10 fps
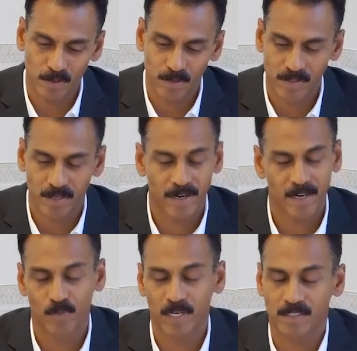so it's a
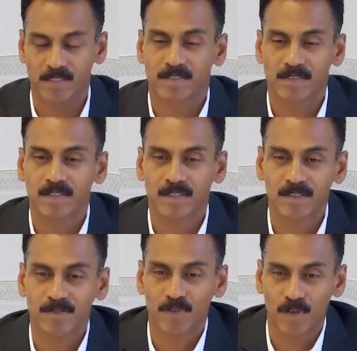great advice
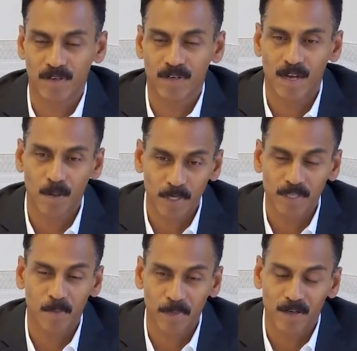for up
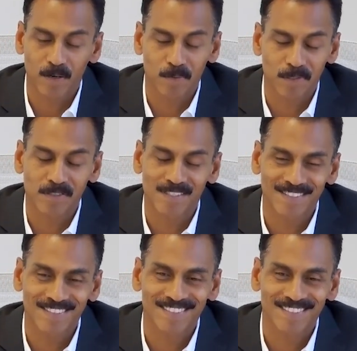and coming entrepreneurs.